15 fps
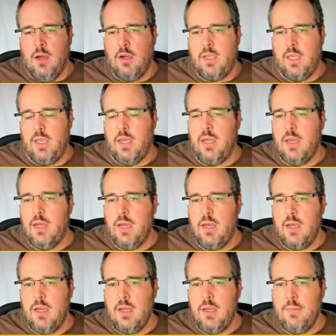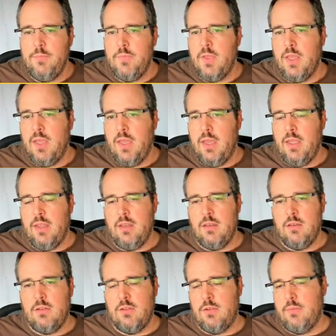Okay, um,
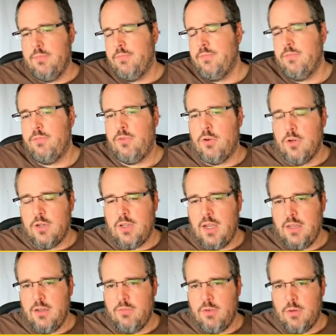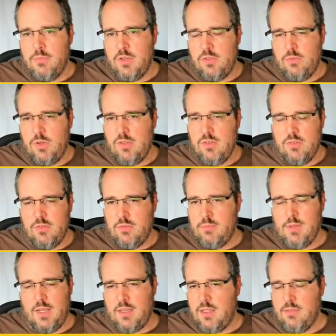and for kind of obvious reasons,
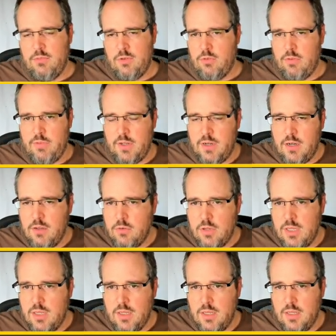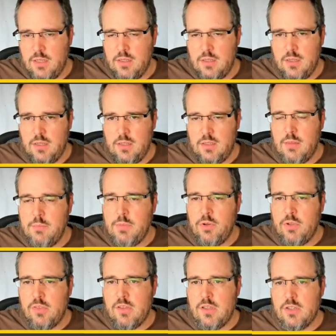like given Grafana Loki and, and
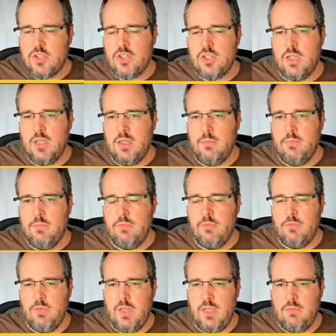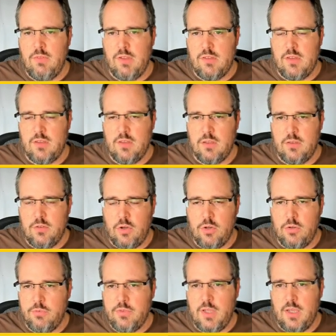Tempo and such, um, we invested a
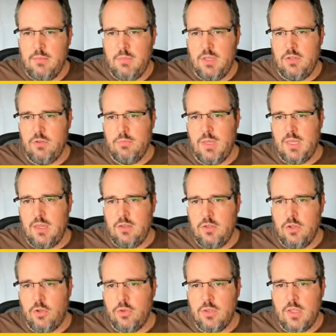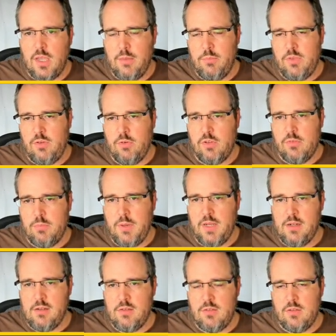ton of time into making non time series
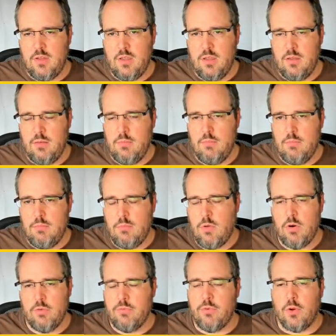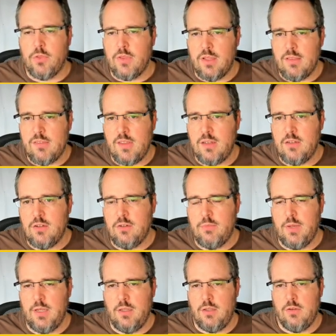panels uh, more front and center,
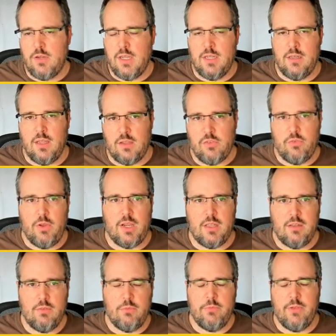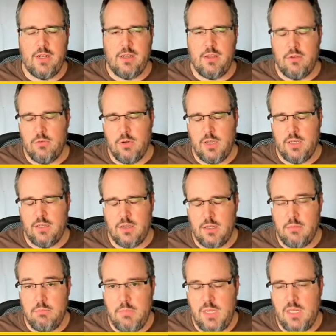where you can extract value and,
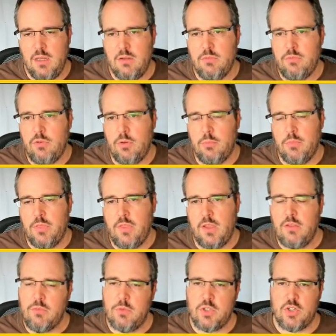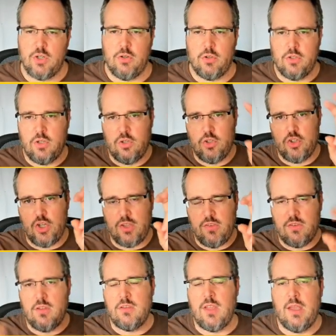and meaning from things which are not
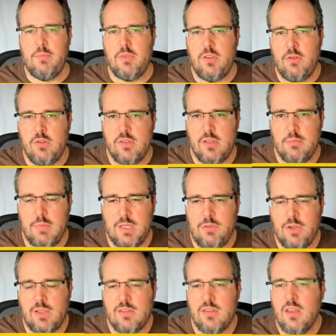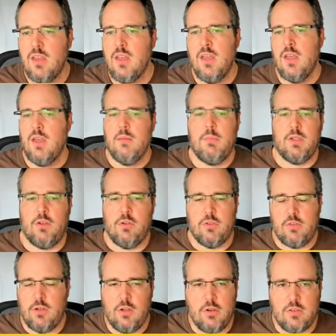just time series and metrics, but
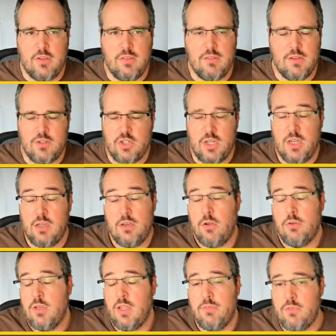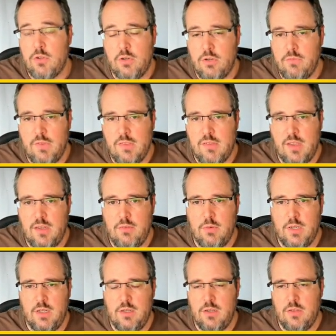also logs and such. And then don't have to convince
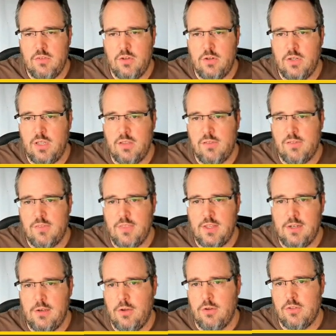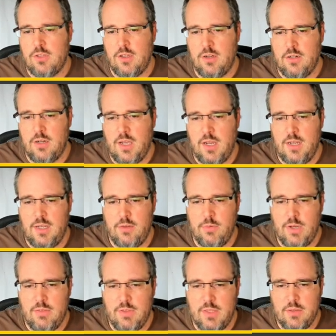anyone in this audience that logs are highly
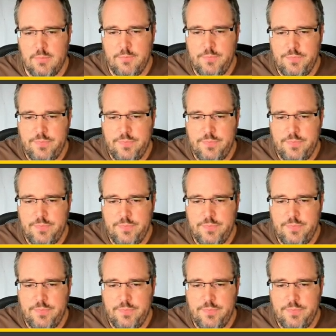relevant.